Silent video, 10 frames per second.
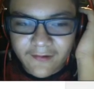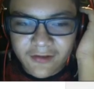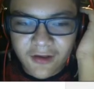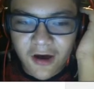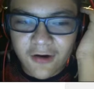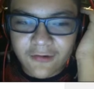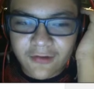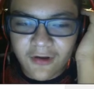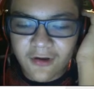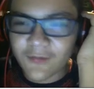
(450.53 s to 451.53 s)
No,
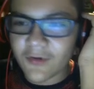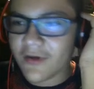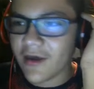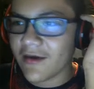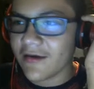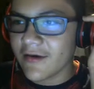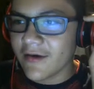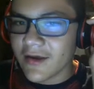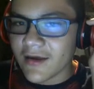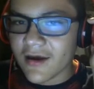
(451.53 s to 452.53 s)
okay.
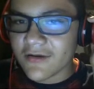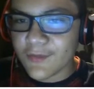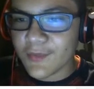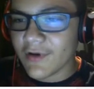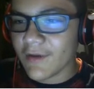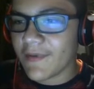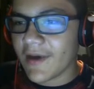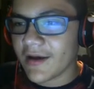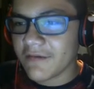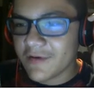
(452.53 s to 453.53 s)
Guys, I'll be right
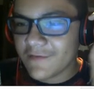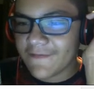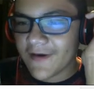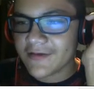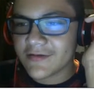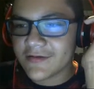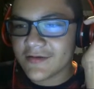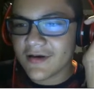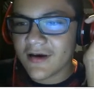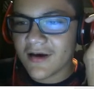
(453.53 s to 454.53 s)
back. I'm gonna find
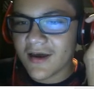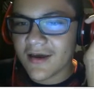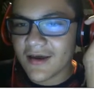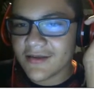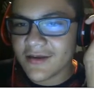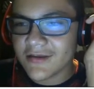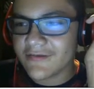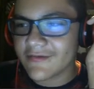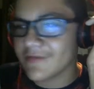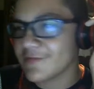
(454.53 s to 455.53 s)
I need to
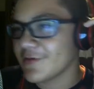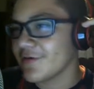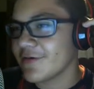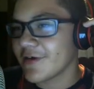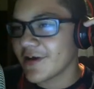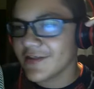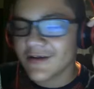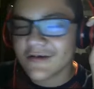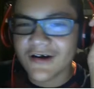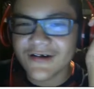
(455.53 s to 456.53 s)
do something real quick. I need to
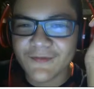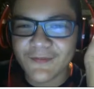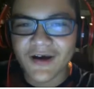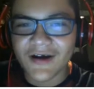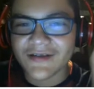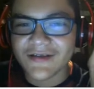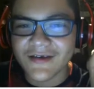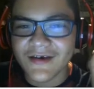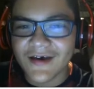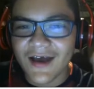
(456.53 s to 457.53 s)
call up Yon's.
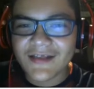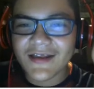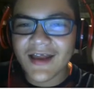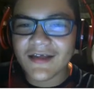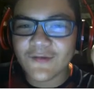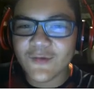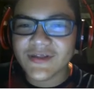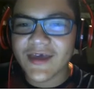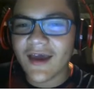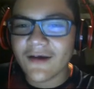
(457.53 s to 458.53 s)
I need to ask him what
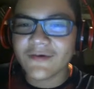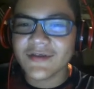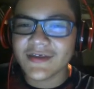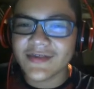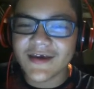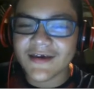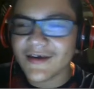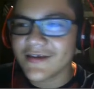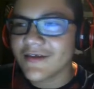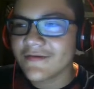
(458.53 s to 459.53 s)
the heck was he thinking
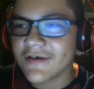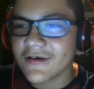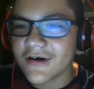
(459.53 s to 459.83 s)
in this video.